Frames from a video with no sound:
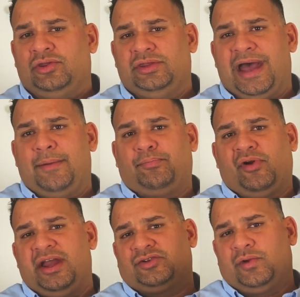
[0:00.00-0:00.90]
that
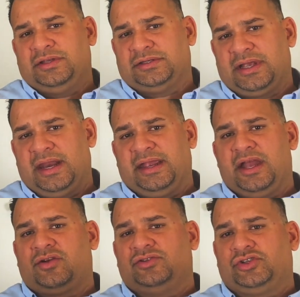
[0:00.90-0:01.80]
price range is going to
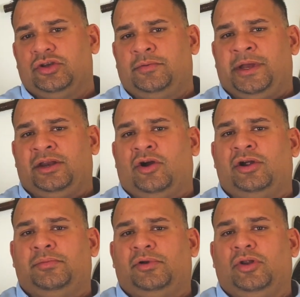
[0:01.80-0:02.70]
get consumed, and
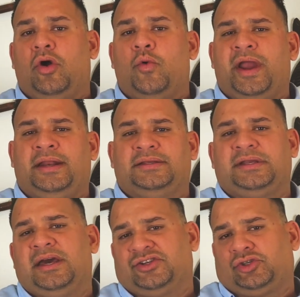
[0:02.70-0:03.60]
our low end is
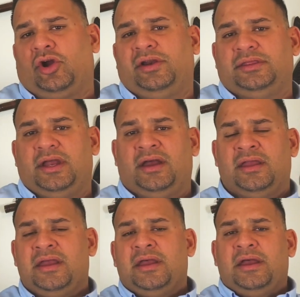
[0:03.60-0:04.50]
going to start in the
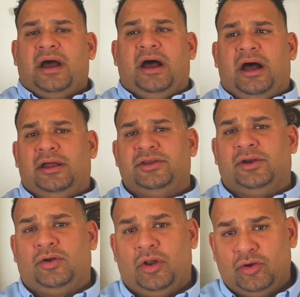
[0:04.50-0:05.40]

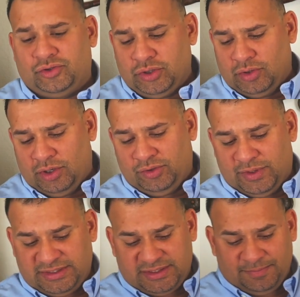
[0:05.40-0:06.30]
low
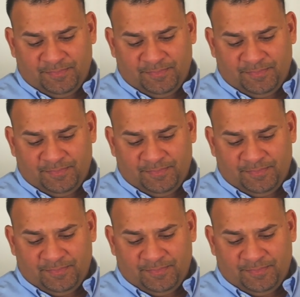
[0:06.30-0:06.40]
200s.